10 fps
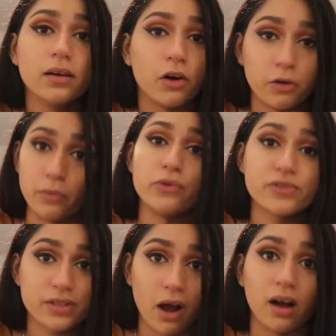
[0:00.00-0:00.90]

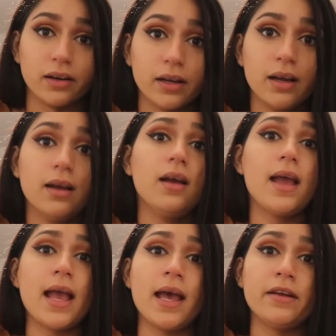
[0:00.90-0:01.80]
almost gone.
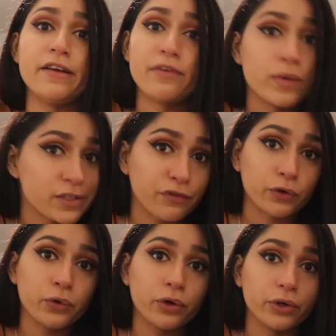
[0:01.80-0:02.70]
And if it wasn't for
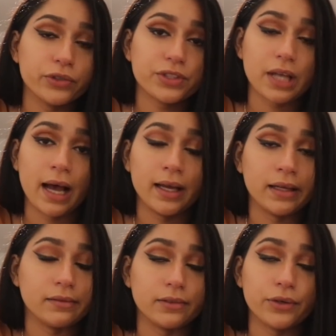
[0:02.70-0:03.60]
Hooters,
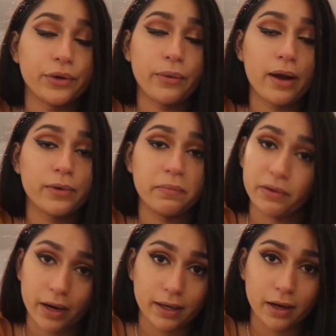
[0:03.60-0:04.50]
I don't know where I would
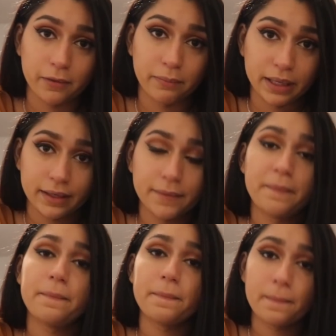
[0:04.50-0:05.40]
be right now, but
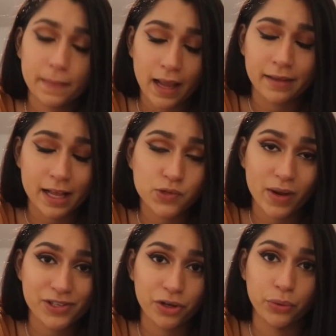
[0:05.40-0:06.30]
that's
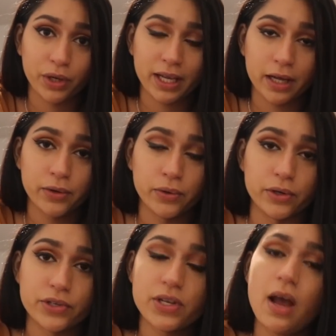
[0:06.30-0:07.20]
why I started working at
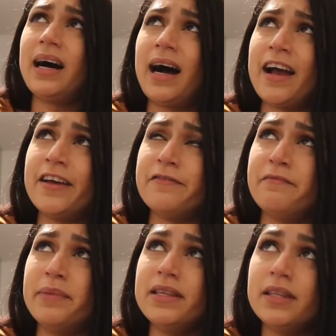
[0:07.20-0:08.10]
Hooters.
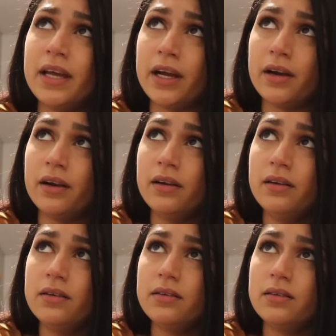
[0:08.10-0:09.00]
I've been
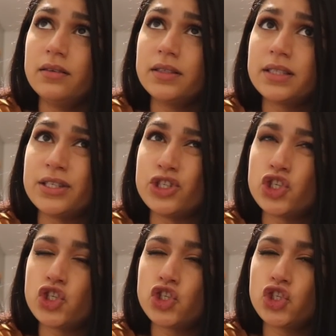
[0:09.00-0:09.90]
there
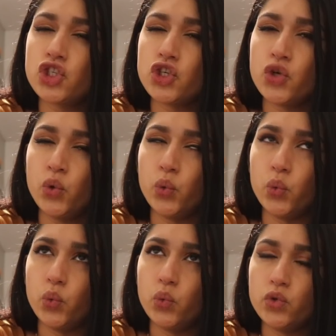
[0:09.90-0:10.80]
since
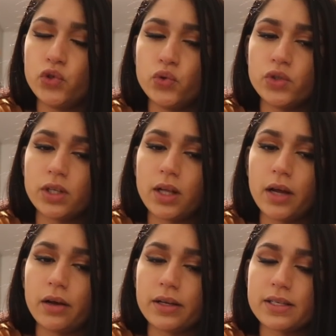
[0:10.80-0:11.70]
June,
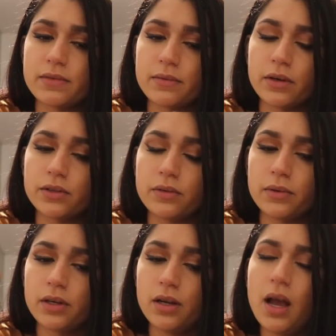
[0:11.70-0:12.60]
July, August, September,
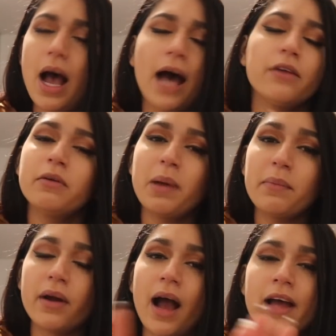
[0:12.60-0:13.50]
October. I
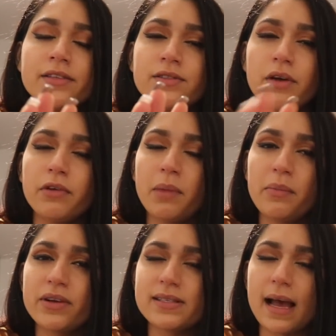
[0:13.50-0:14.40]
don't
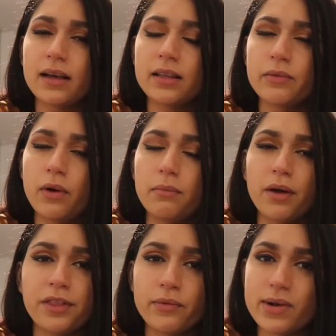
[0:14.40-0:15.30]
remember exactly what
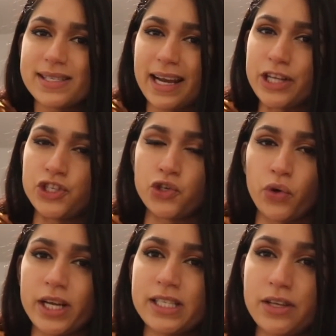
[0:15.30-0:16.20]
month it was that I
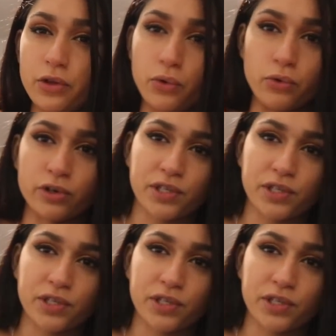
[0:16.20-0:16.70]
joined the Hooters